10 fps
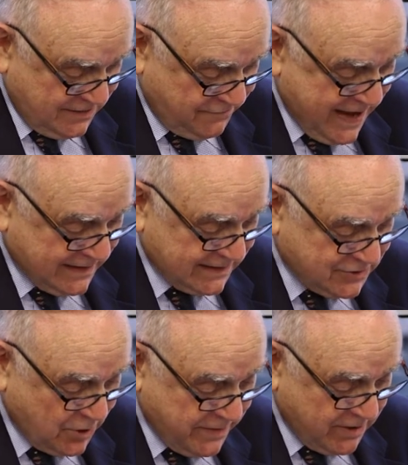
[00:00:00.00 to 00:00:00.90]
The fact
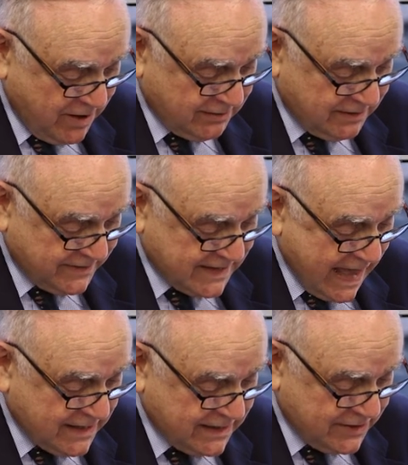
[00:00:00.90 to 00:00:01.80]
that Toby and I are even
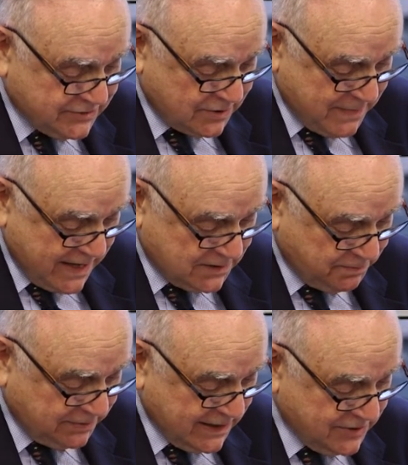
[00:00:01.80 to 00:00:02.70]
candidates to make the
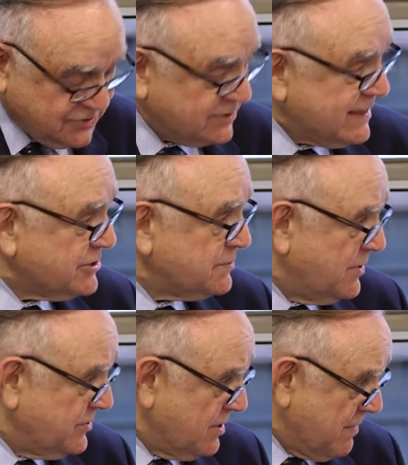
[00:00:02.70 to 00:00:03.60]
pledge is a
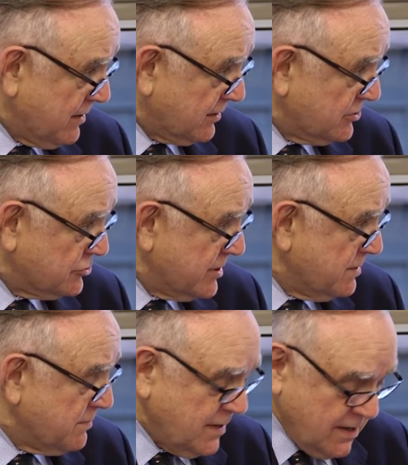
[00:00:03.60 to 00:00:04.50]
testimony to the American
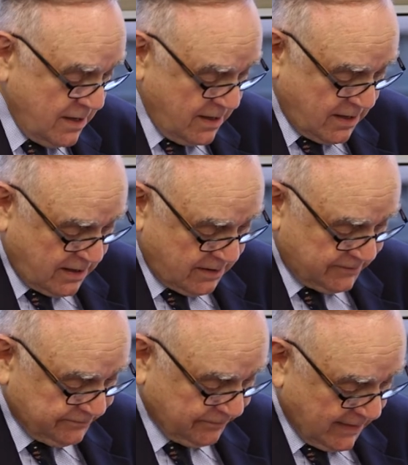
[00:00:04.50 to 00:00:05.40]
dream. Uh,
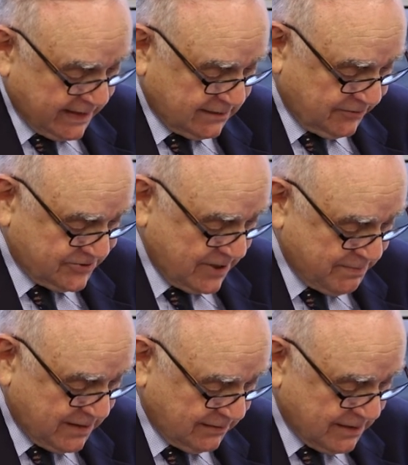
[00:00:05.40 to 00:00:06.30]
I get
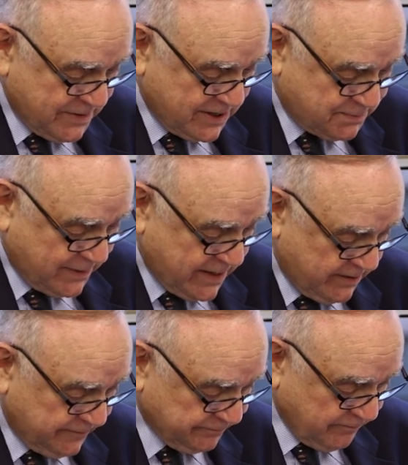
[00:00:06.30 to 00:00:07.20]
now let me explain.